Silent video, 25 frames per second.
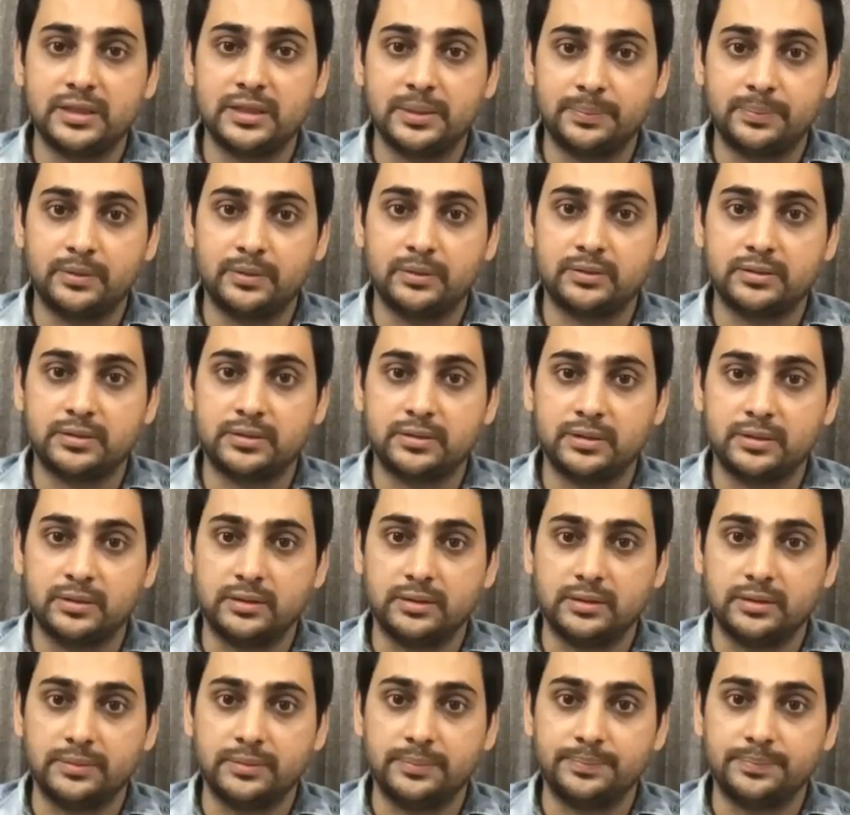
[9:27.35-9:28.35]
samples
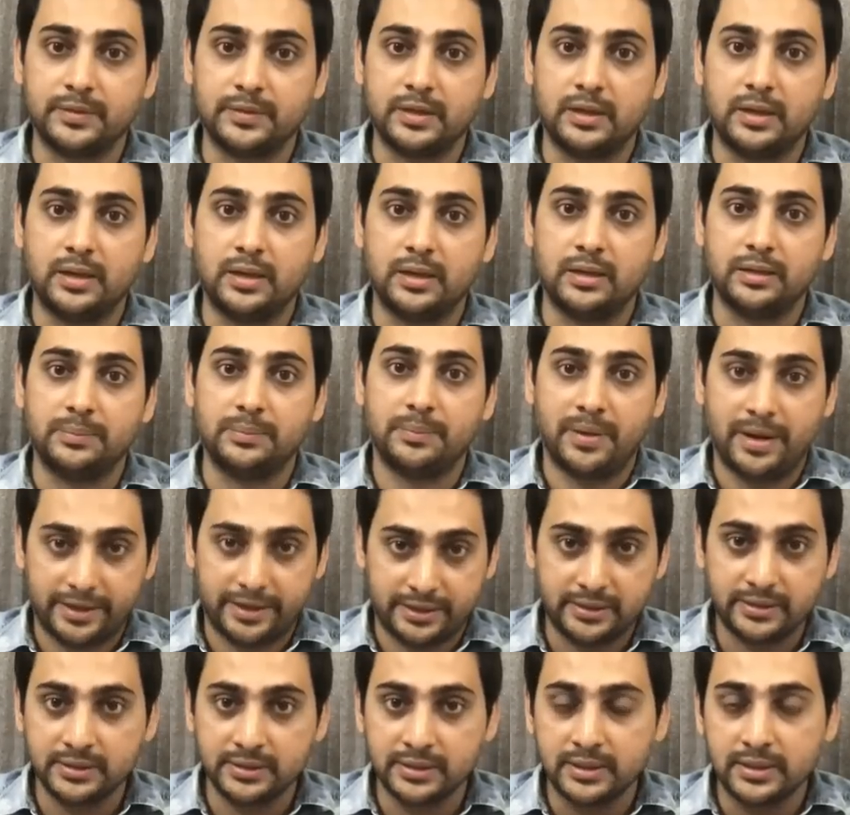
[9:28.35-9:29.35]
are
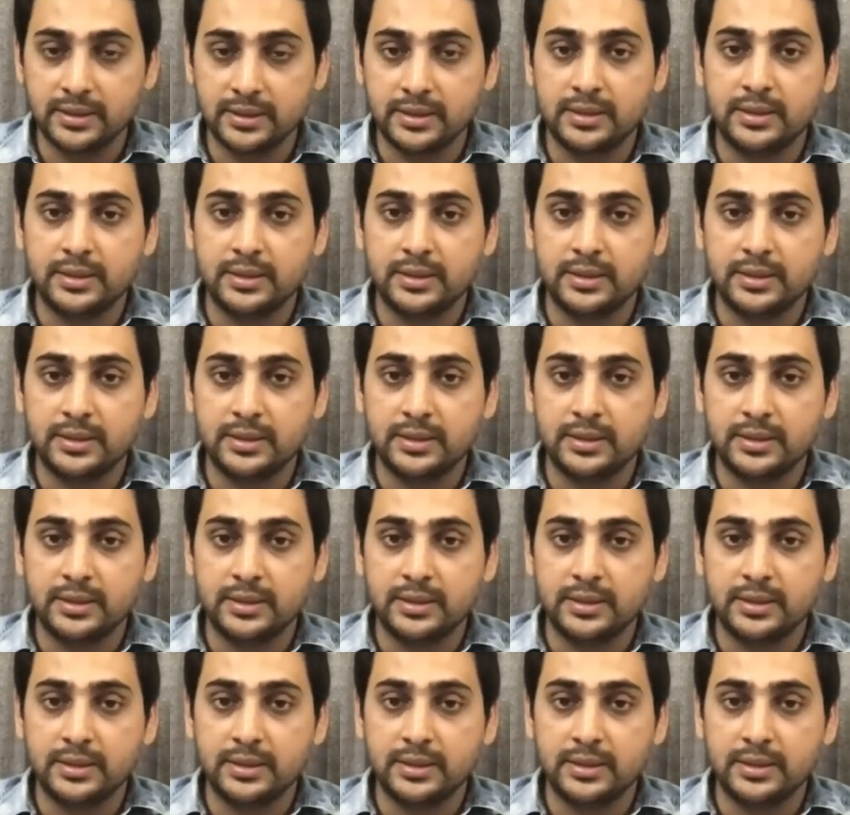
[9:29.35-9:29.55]
mine,